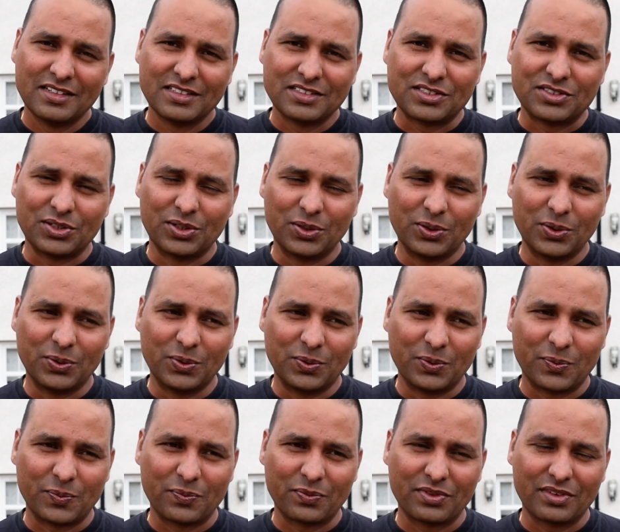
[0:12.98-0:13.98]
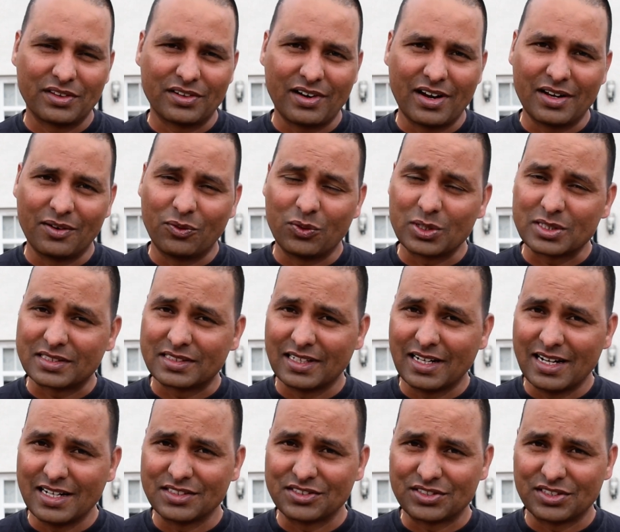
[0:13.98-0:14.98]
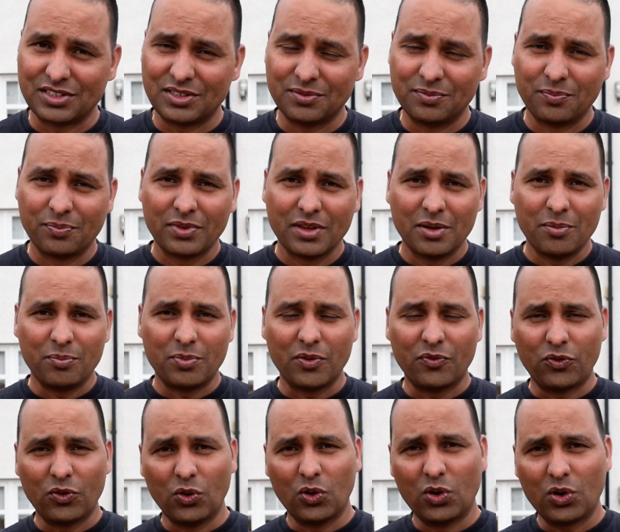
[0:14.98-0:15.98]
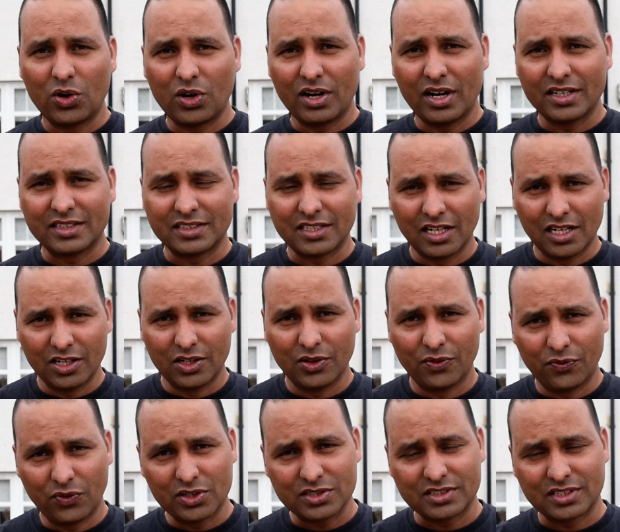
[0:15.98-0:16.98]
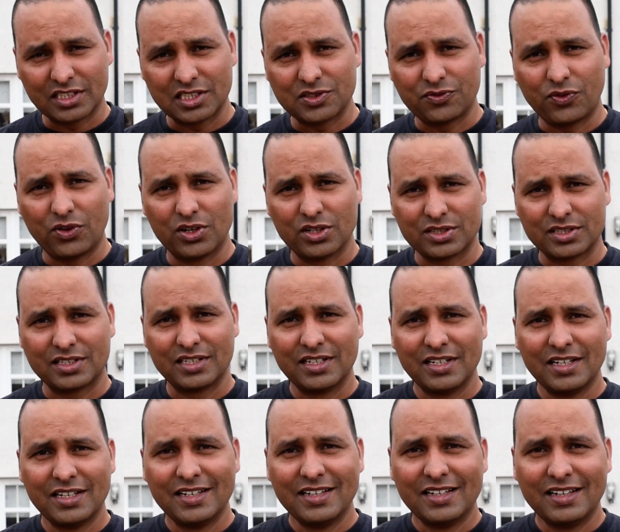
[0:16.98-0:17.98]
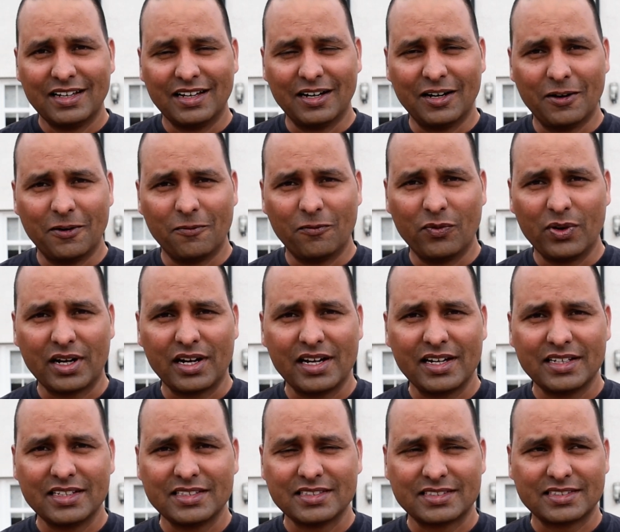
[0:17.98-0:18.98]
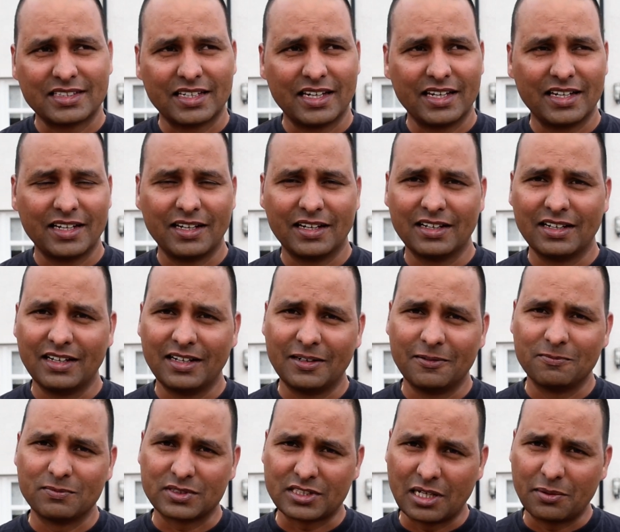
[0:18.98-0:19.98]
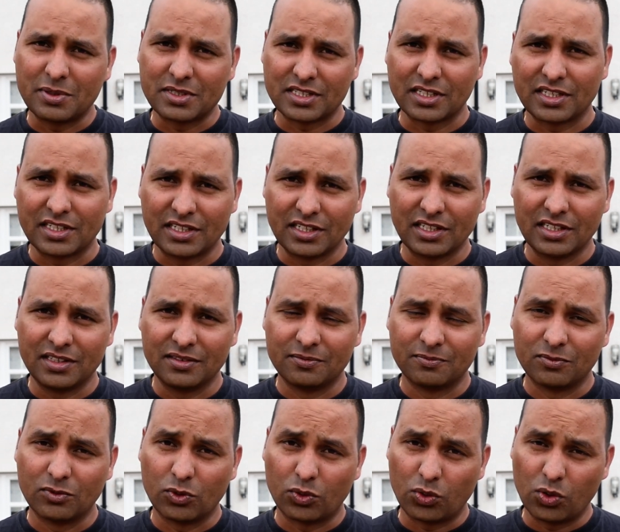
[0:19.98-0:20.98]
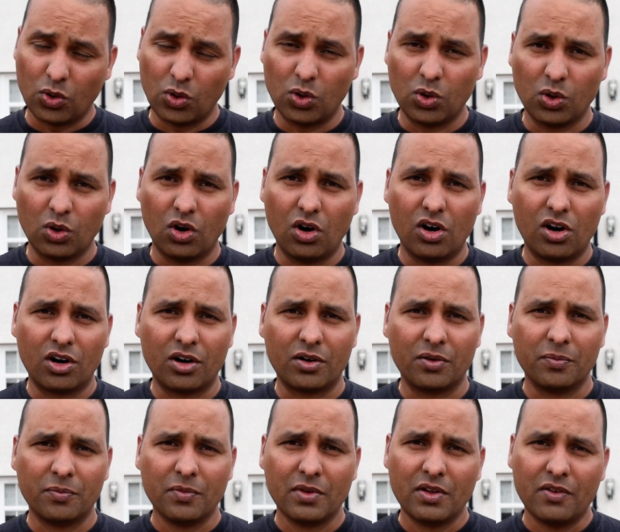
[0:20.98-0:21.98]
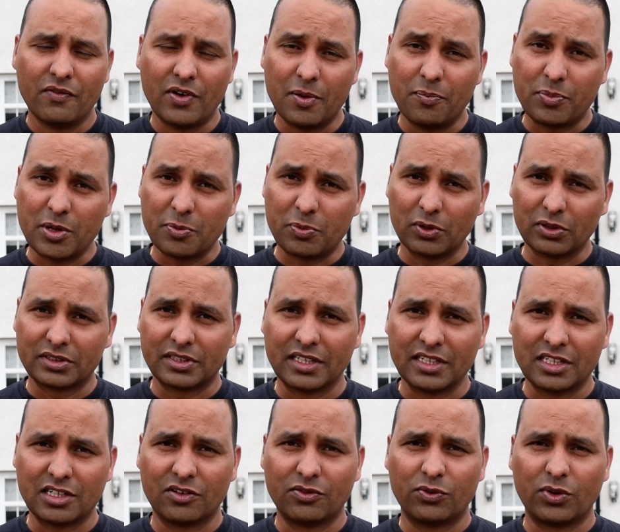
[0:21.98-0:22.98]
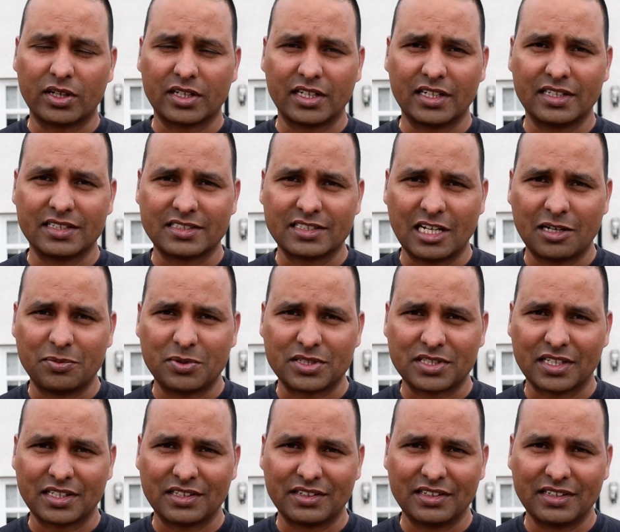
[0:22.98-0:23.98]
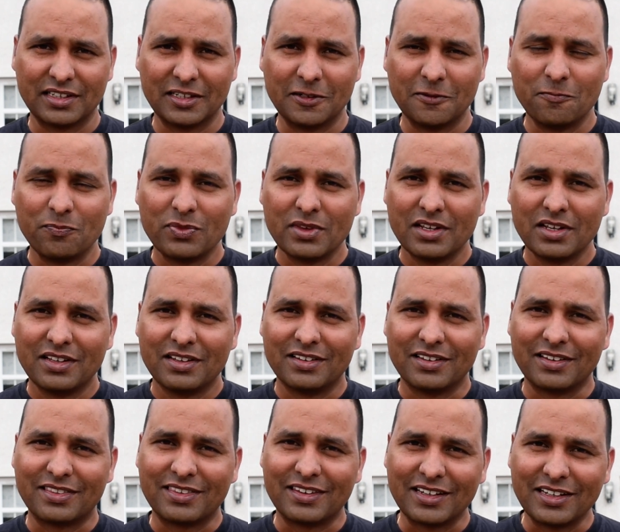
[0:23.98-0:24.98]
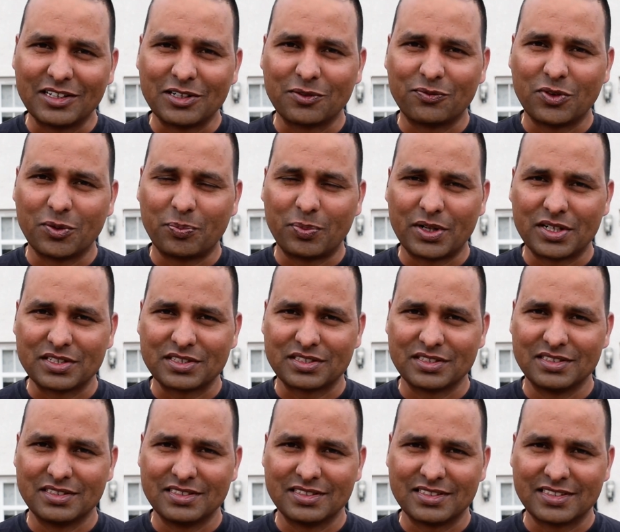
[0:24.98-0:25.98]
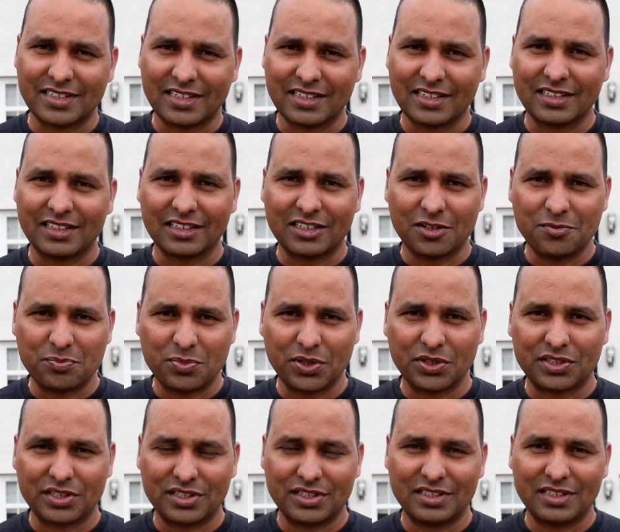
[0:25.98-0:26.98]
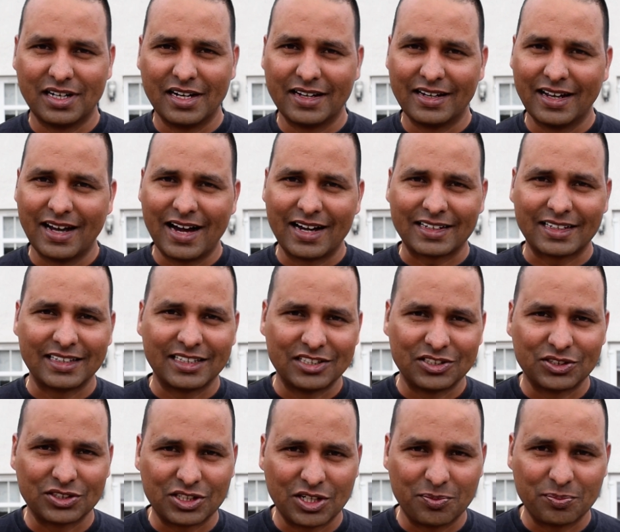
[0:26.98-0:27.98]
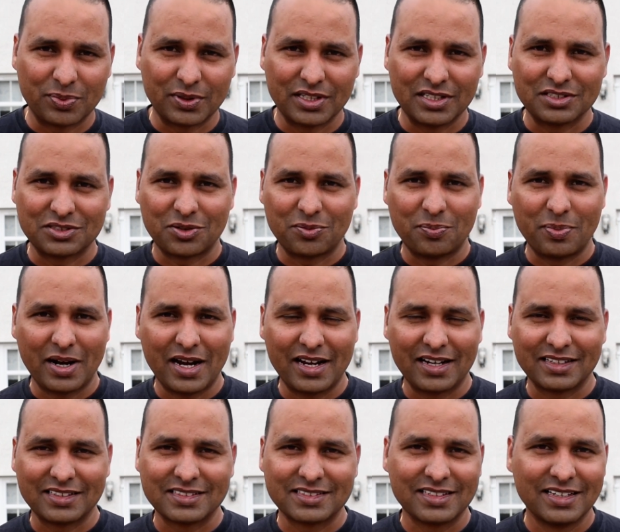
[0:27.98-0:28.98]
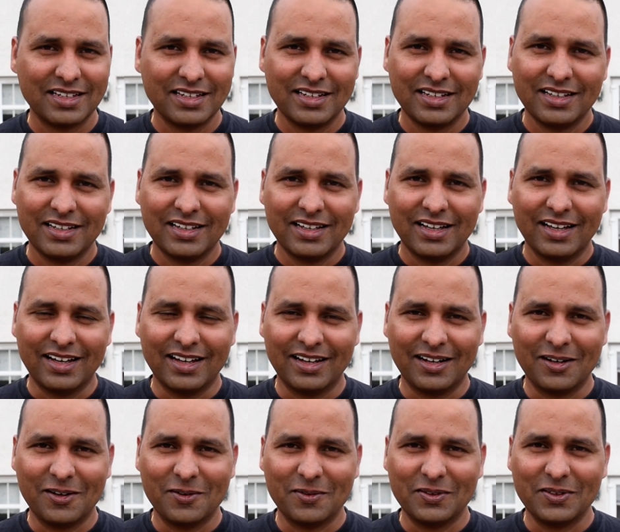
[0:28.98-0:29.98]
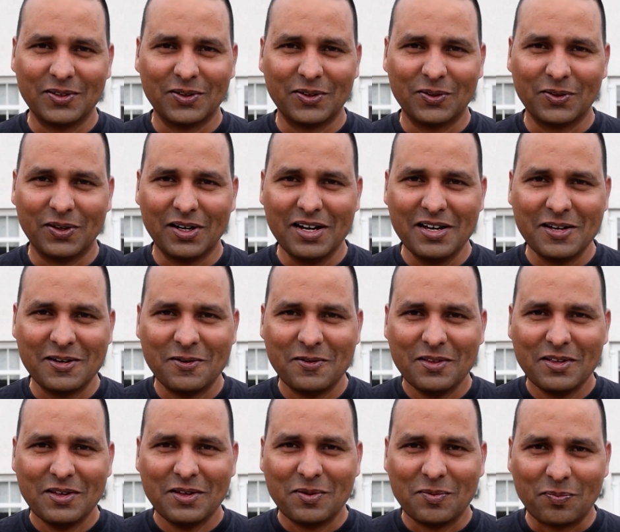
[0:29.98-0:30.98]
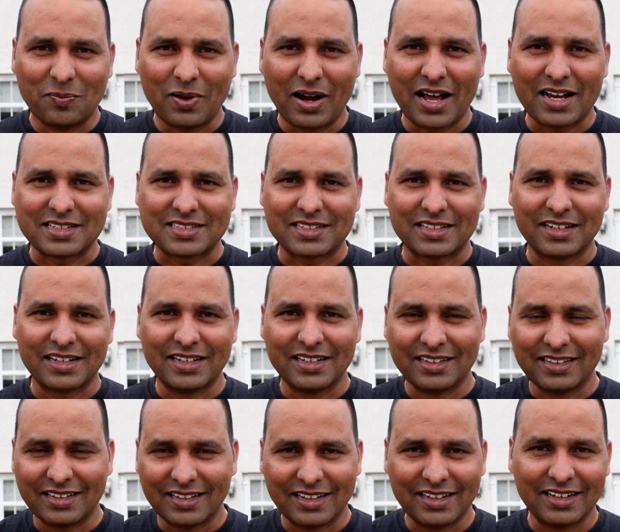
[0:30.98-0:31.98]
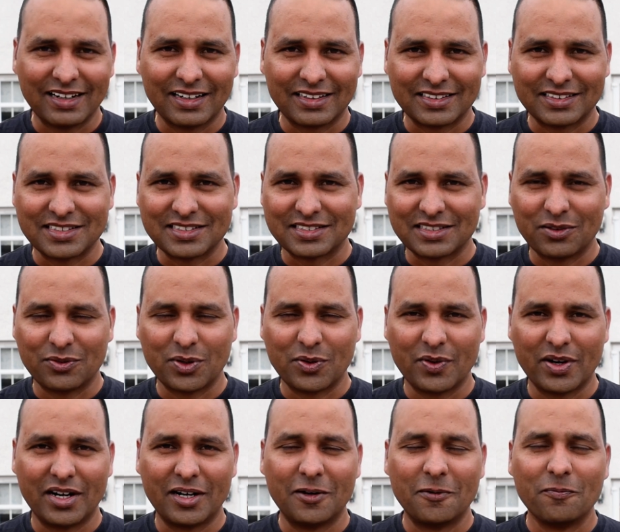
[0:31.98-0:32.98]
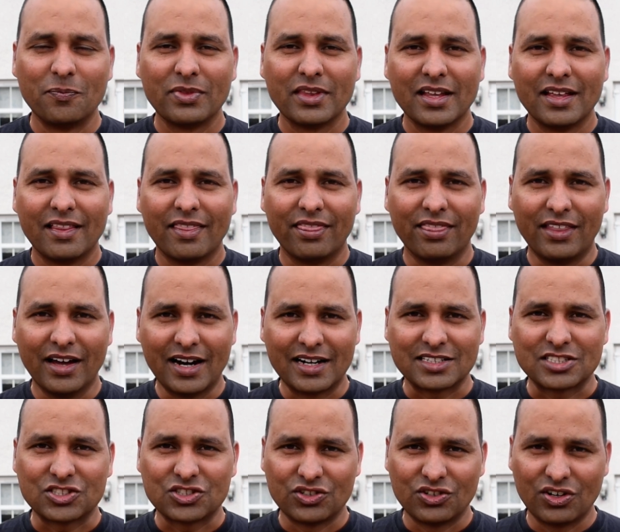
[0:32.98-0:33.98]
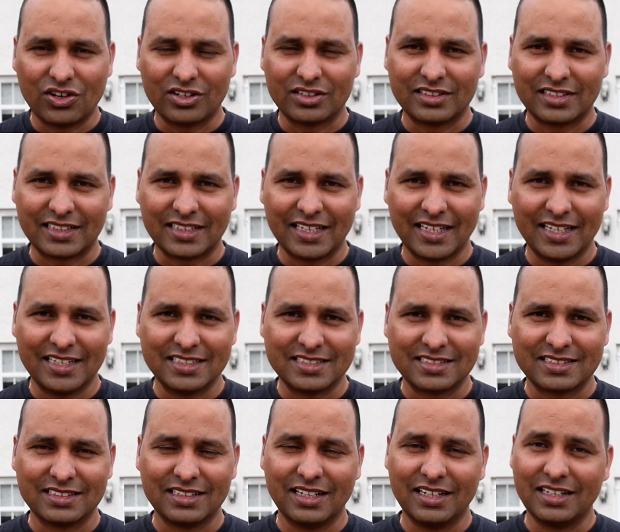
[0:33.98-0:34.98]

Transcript: So, right, what's the answer? Before I tell you, first things first, when I say cybersecurity role, or when people think of working in cybersecurity, they think of the person sitting at the computer and hacking into companies or banks, you know, black screen, green letters everywhere. That's not the case.